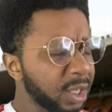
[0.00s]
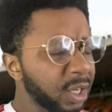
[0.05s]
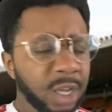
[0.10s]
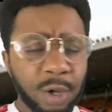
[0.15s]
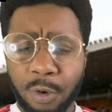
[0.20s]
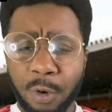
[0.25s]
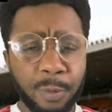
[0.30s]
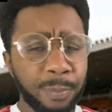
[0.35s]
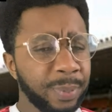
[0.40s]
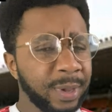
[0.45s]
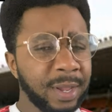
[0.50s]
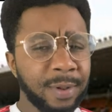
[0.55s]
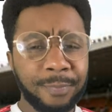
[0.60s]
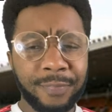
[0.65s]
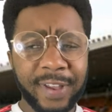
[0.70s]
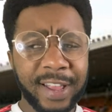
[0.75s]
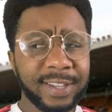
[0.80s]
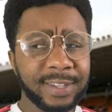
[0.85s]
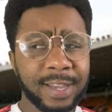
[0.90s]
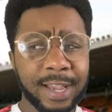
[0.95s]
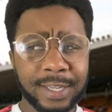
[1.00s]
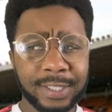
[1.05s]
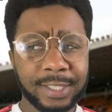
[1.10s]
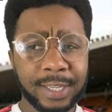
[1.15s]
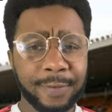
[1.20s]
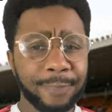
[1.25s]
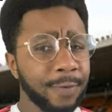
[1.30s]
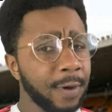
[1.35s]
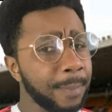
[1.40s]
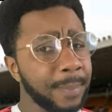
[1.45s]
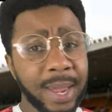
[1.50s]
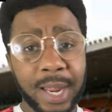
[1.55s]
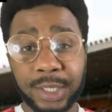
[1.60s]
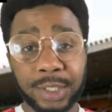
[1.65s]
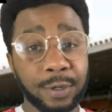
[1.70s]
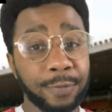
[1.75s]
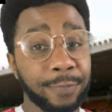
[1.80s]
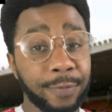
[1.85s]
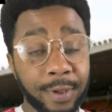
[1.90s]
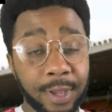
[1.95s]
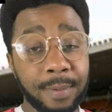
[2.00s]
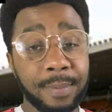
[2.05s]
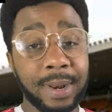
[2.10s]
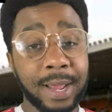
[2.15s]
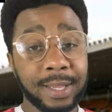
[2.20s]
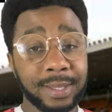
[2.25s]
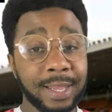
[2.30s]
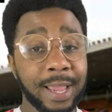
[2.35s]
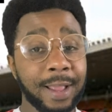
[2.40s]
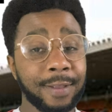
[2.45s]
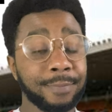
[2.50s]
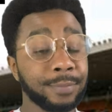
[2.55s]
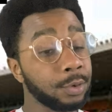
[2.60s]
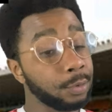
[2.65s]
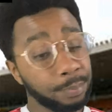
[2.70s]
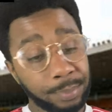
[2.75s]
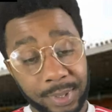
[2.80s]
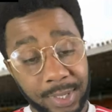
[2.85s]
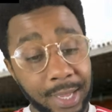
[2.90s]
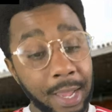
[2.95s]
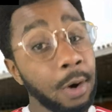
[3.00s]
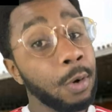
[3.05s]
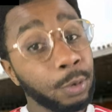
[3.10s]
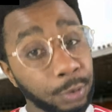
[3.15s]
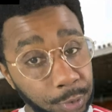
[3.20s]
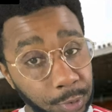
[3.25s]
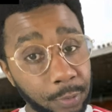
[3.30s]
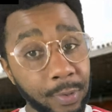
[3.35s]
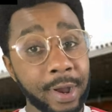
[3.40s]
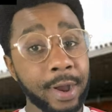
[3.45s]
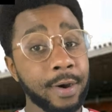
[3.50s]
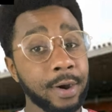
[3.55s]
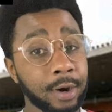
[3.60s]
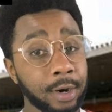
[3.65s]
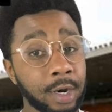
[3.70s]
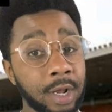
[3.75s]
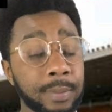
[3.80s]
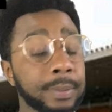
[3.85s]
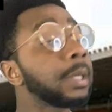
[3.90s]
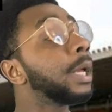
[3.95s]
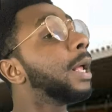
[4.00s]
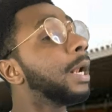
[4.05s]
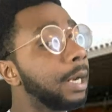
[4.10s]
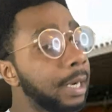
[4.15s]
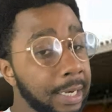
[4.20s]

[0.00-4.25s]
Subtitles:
and it would be fantastic for a manager for him like that to be also at our club.